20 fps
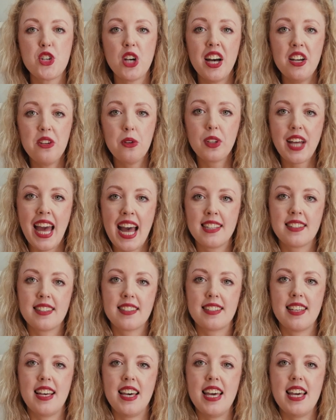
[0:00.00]
Vaginal
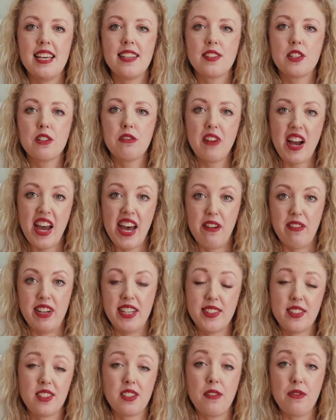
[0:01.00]
cancer is the
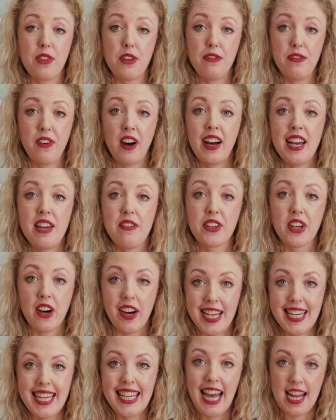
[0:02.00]
rarest of the 5
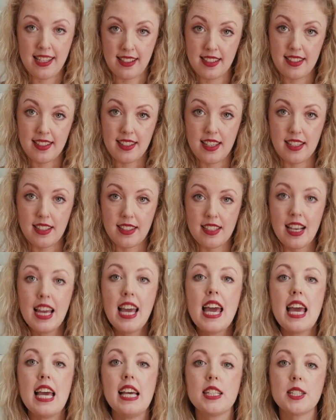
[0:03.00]
gynae
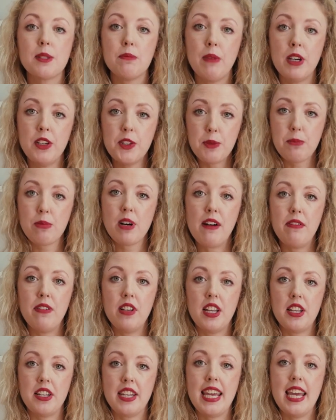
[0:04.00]
cancers. It's most
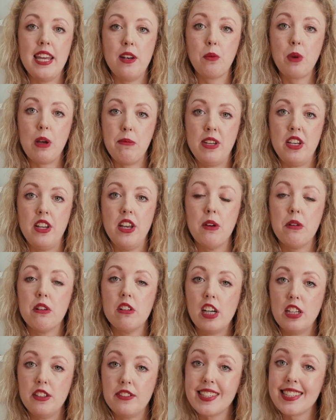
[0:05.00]
prevalent in women
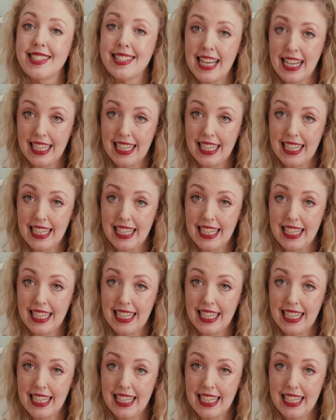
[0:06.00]
who are over